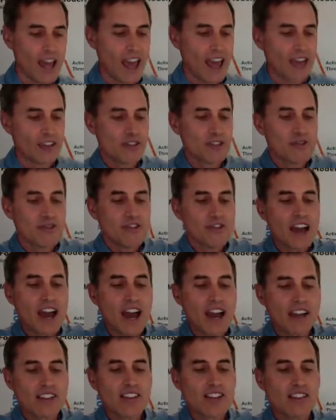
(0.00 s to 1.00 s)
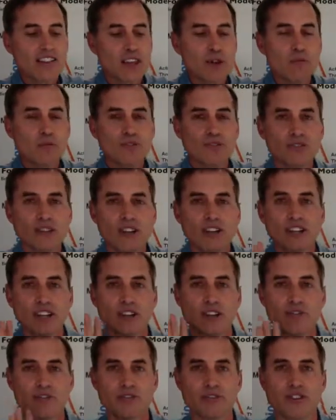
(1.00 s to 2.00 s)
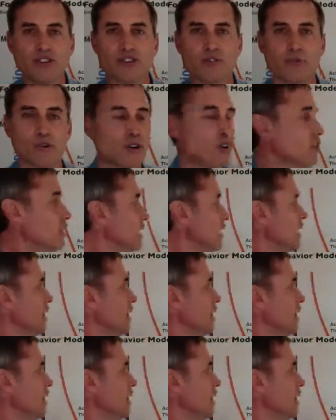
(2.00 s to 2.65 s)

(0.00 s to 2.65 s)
And the fact that they were sitting there visible,